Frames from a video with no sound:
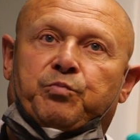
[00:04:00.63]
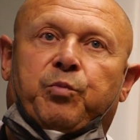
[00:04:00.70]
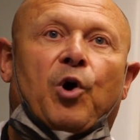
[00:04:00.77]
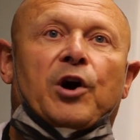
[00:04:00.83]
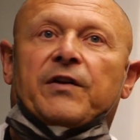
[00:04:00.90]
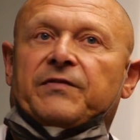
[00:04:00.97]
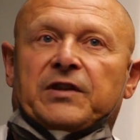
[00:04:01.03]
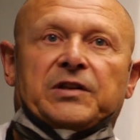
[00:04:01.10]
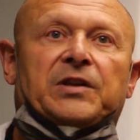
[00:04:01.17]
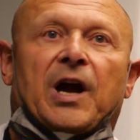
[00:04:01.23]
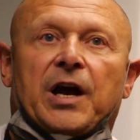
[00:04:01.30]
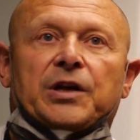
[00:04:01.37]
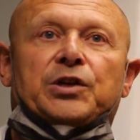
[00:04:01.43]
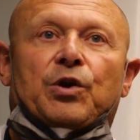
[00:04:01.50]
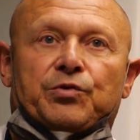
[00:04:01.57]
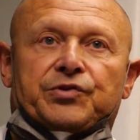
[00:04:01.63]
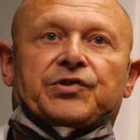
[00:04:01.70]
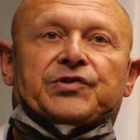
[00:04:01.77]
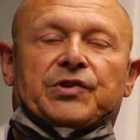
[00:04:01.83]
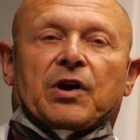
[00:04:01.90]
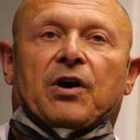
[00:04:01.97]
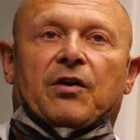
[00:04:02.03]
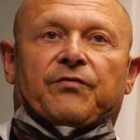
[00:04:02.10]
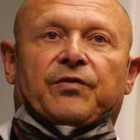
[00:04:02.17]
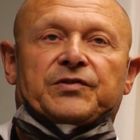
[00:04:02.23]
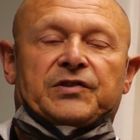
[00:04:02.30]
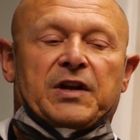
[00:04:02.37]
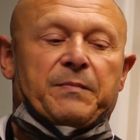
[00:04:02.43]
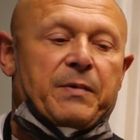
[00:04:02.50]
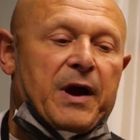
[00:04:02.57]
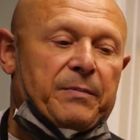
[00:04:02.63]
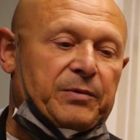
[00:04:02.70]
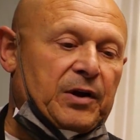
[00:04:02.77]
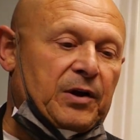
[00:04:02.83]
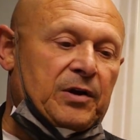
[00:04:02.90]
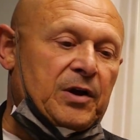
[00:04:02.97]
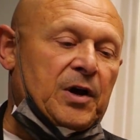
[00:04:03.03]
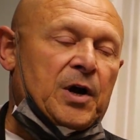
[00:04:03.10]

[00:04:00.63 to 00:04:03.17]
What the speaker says: part of the diagnosis for sleep apnea.